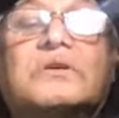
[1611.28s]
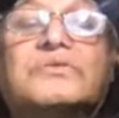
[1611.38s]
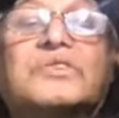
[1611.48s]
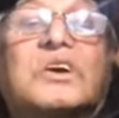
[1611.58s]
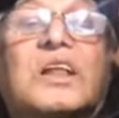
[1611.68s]

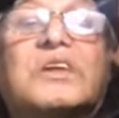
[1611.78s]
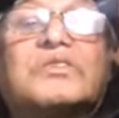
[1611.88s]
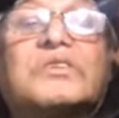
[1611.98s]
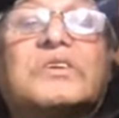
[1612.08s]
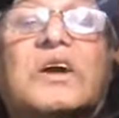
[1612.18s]

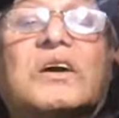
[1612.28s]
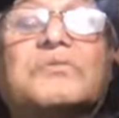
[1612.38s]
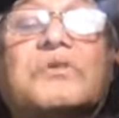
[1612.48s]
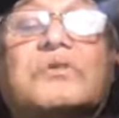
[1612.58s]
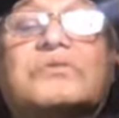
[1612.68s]
journalistic
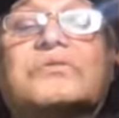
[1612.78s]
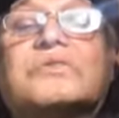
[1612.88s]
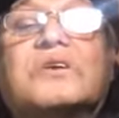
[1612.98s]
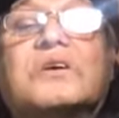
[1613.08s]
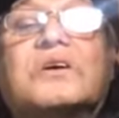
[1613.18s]
rivals
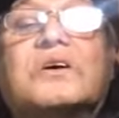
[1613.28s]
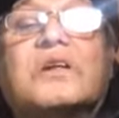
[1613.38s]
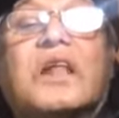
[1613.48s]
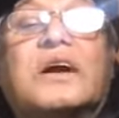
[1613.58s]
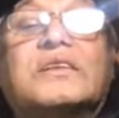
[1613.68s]

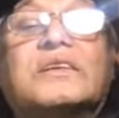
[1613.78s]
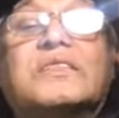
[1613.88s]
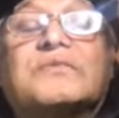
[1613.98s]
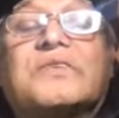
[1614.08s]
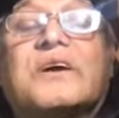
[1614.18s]
like the
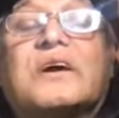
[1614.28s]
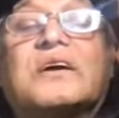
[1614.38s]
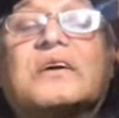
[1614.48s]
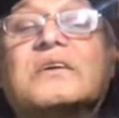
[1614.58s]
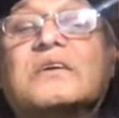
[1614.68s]

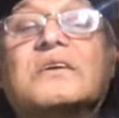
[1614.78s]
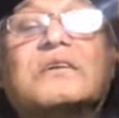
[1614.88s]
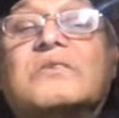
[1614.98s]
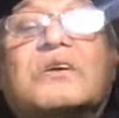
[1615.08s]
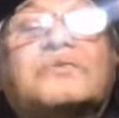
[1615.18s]
Ittifaq
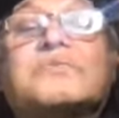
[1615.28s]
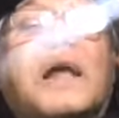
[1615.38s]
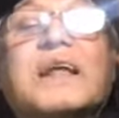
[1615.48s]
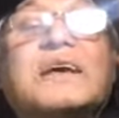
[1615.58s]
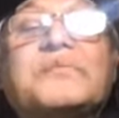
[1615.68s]
was
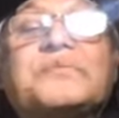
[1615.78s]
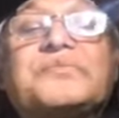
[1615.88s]
money.